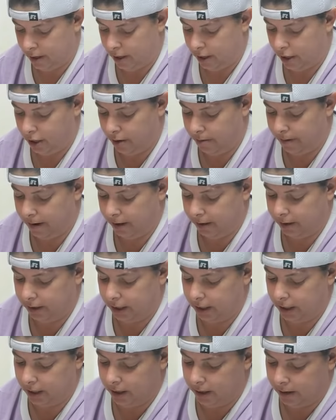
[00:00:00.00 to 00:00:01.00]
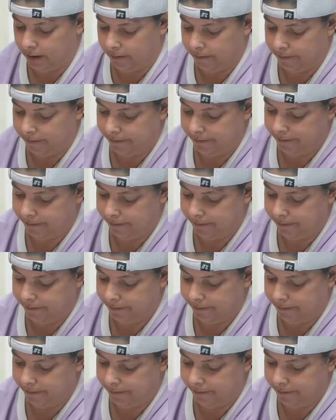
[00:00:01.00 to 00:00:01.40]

You're about to,